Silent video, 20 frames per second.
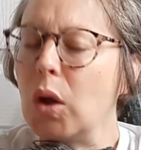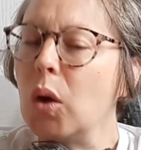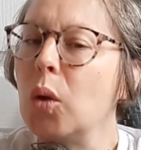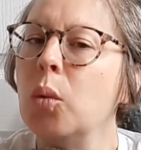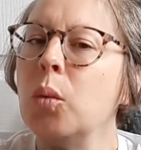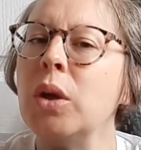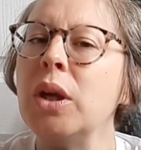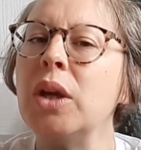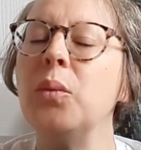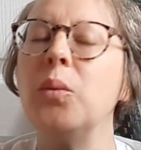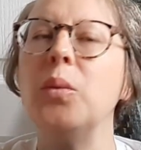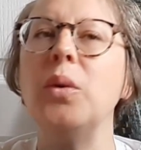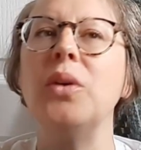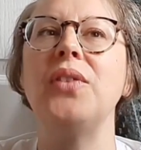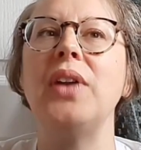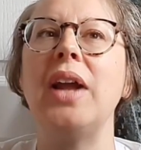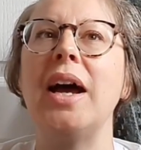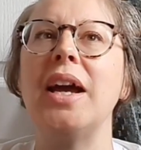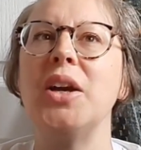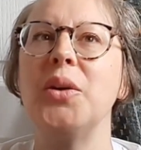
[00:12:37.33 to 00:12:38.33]
We were
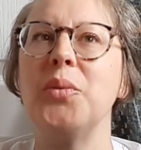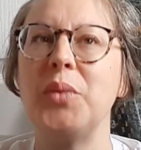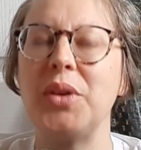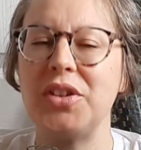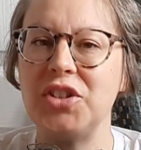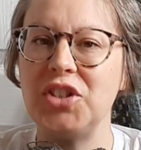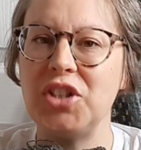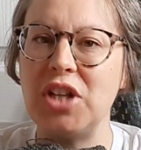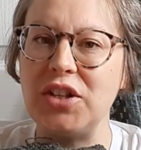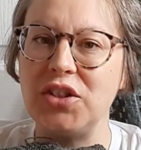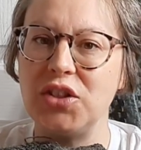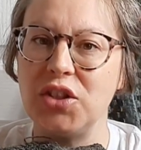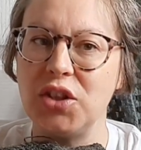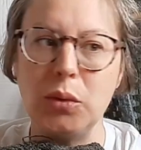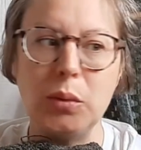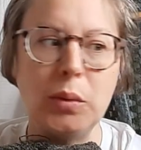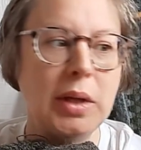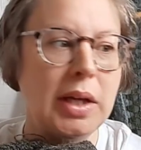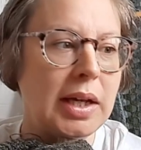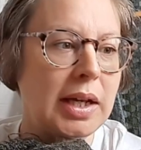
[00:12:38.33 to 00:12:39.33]
flying with
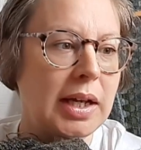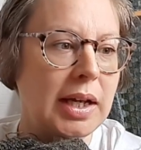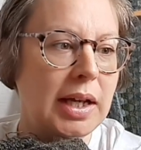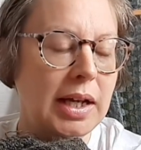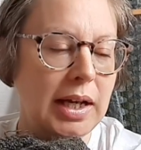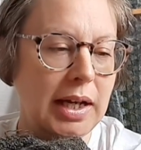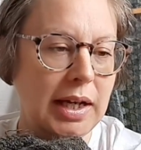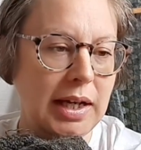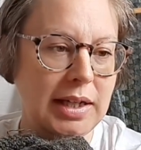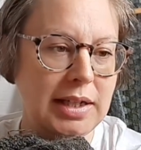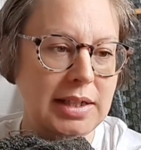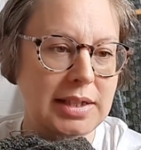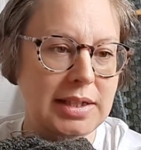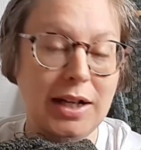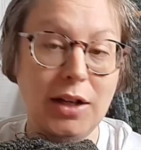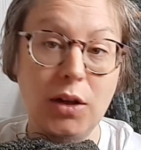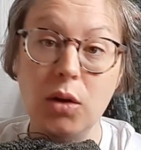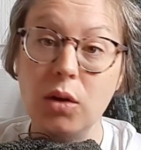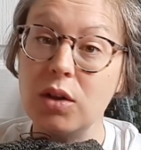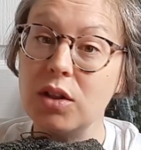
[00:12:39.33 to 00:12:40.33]
Jet2, and
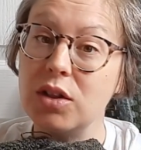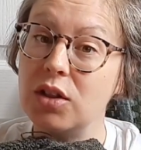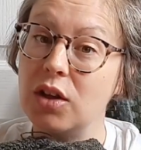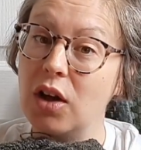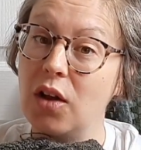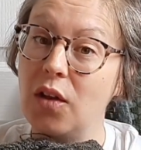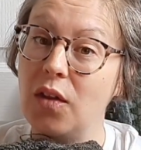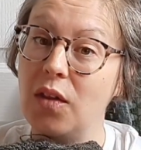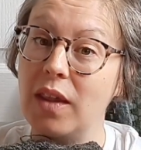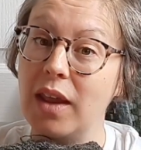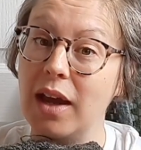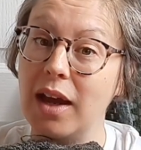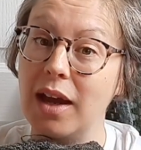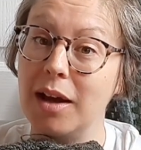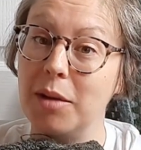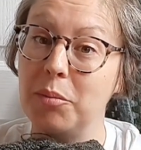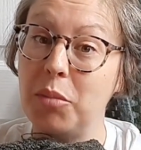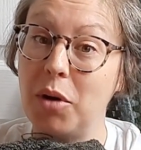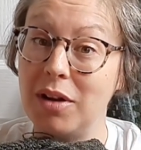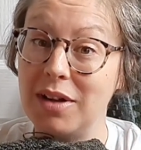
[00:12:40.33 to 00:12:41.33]
I looked on
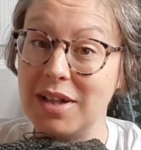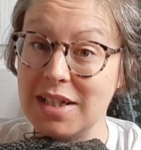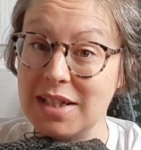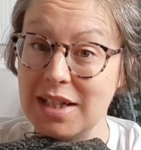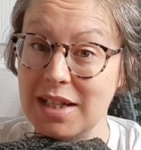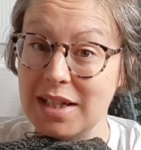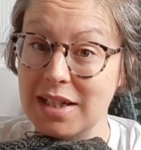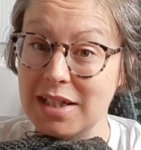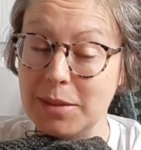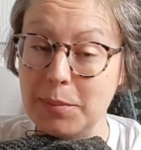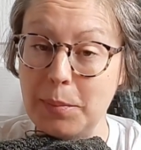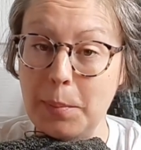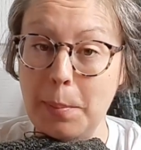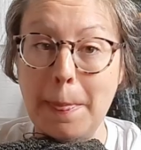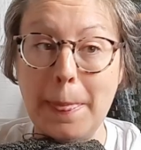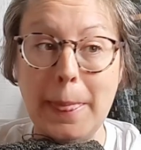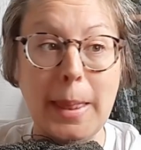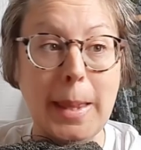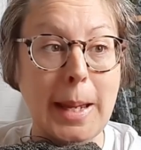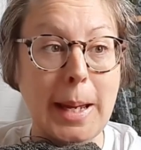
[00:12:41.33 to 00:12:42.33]
their policies.
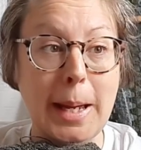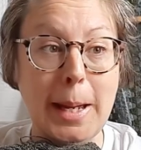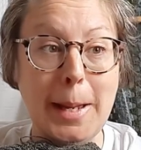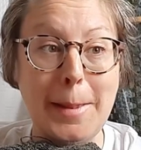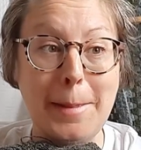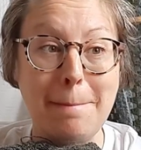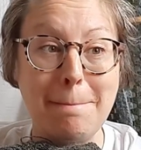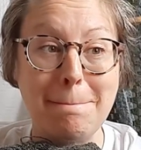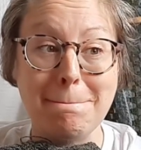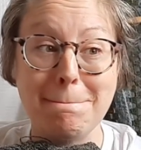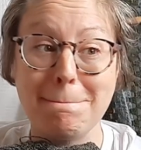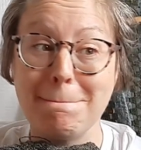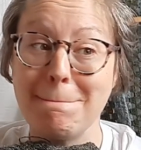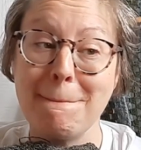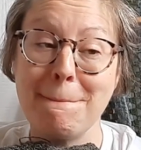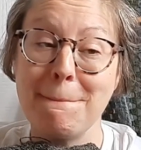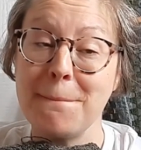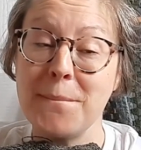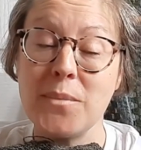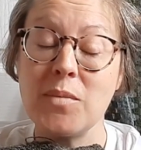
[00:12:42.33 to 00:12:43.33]
Knitting
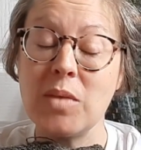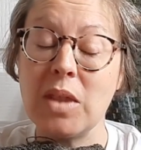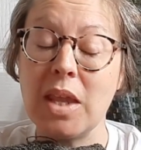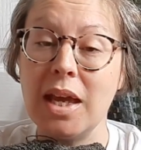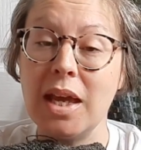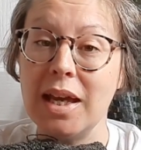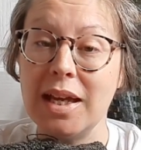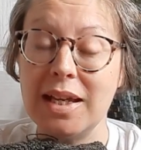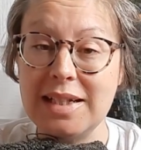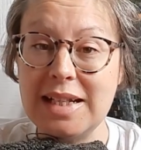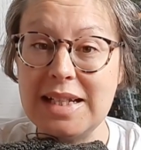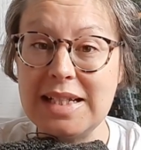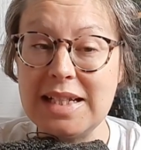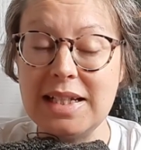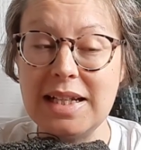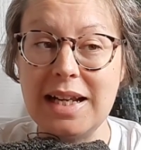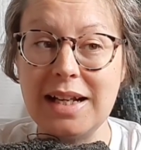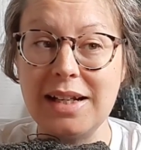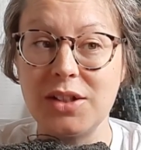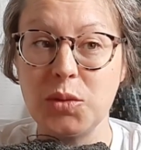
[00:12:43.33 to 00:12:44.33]

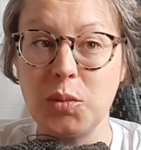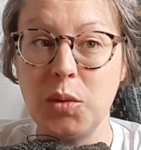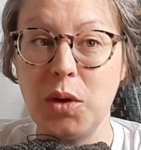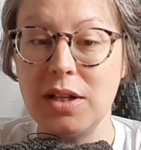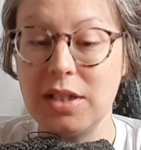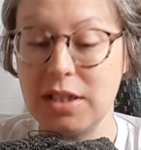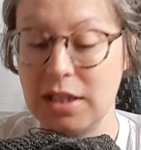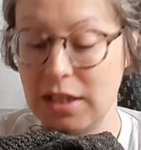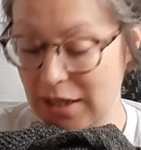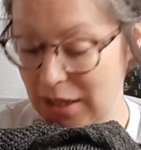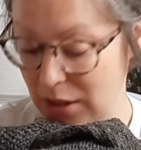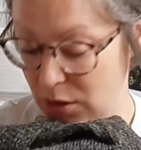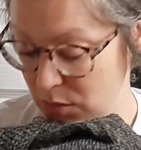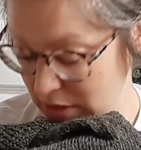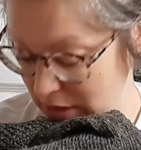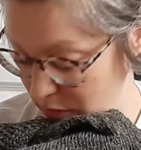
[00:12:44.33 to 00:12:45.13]
needles weren't allowed.